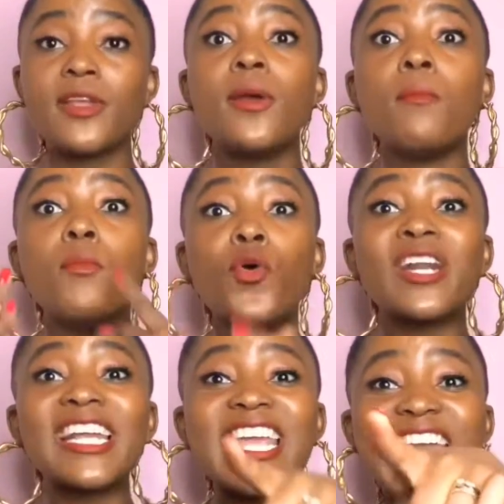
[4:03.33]

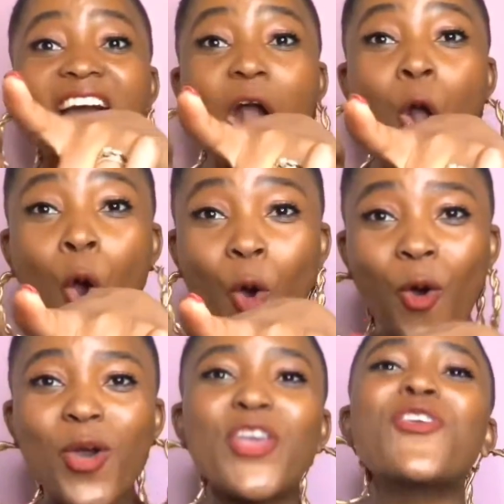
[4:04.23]
Mhuri yako,
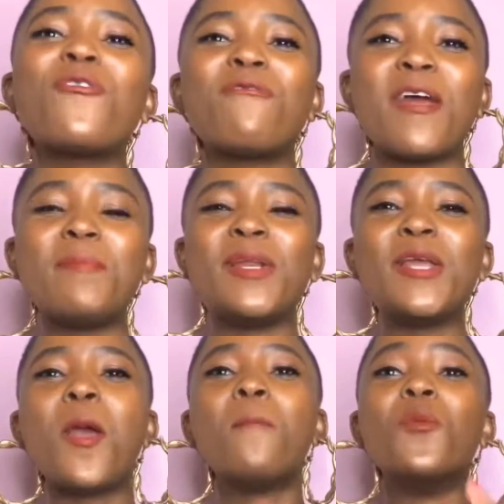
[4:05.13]
your family.
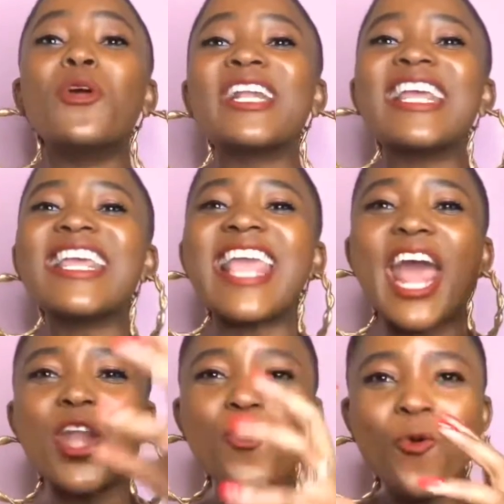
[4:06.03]
Mhuri
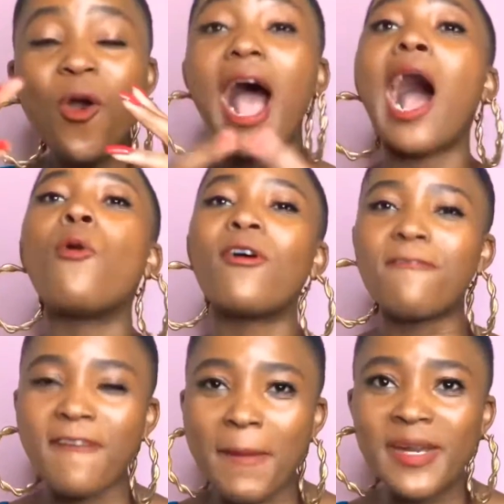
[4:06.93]
yedu, our
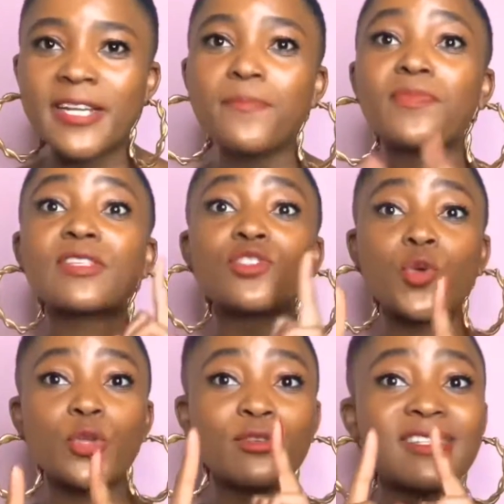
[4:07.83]
family. So
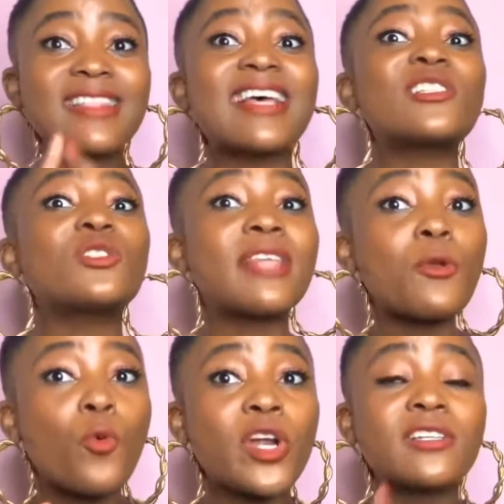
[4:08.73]
you see that
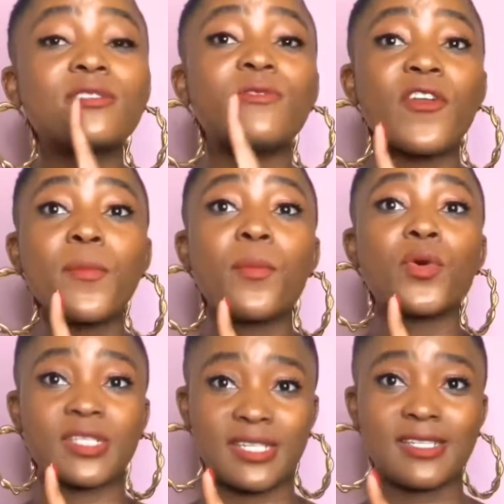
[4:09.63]
word is very
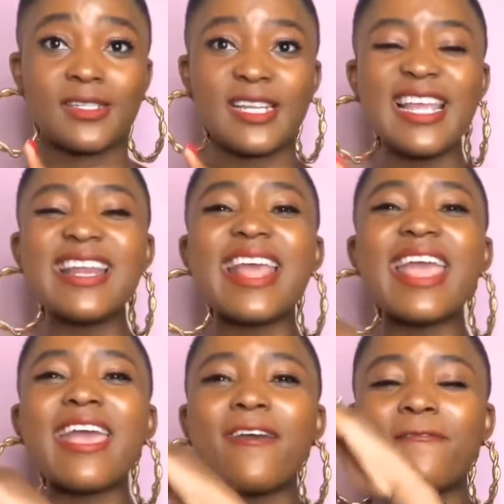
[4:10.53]
important in
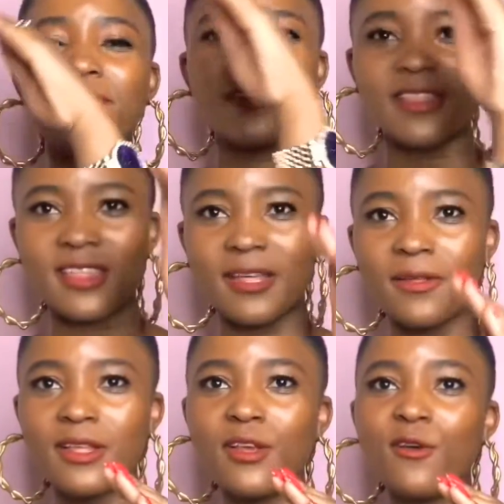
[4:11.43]
everything.
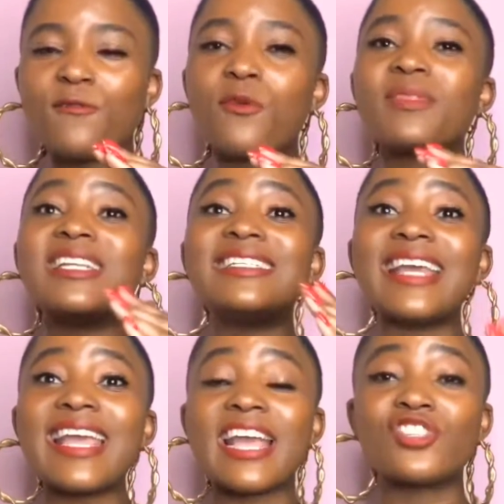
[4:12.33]
From the day
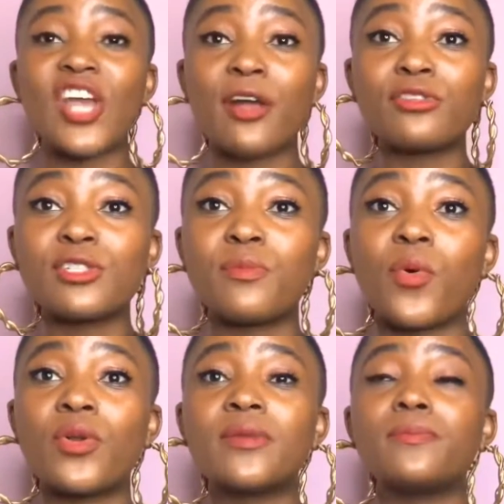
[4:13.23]
a child is
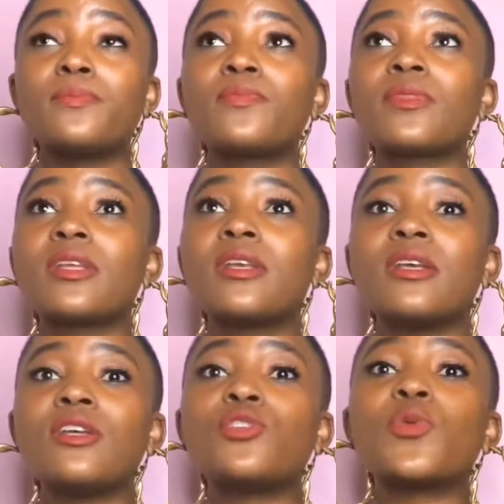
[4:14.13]
born
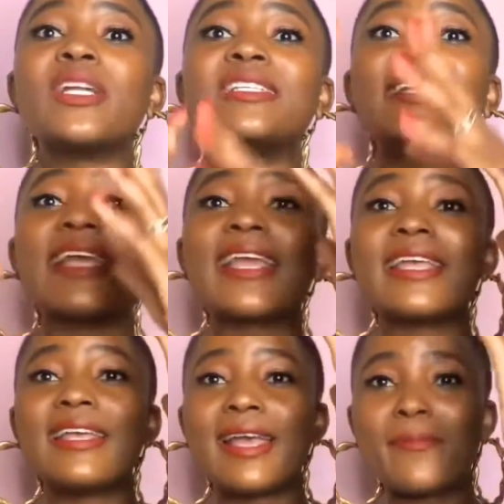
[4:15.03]
to a day
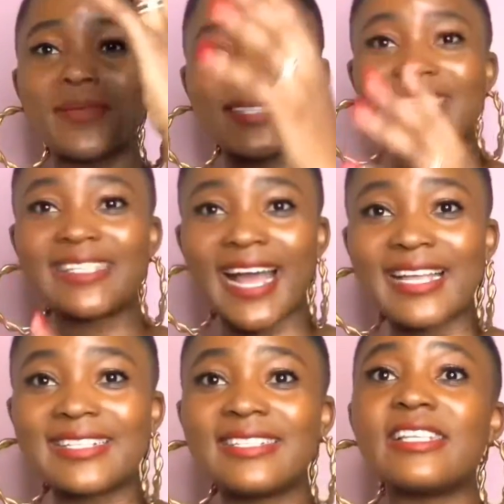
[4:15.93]
a person
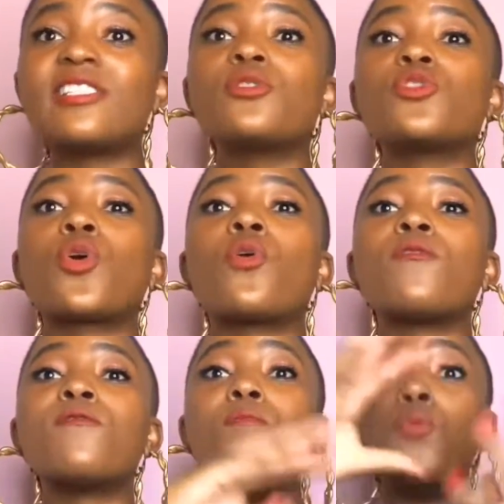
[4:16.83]
dies, they still talk of
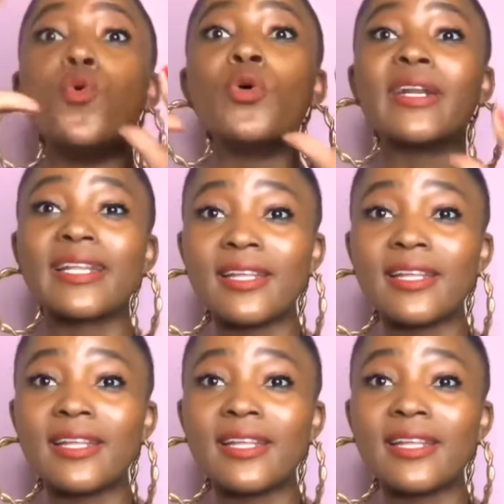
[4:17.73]
Mhuri.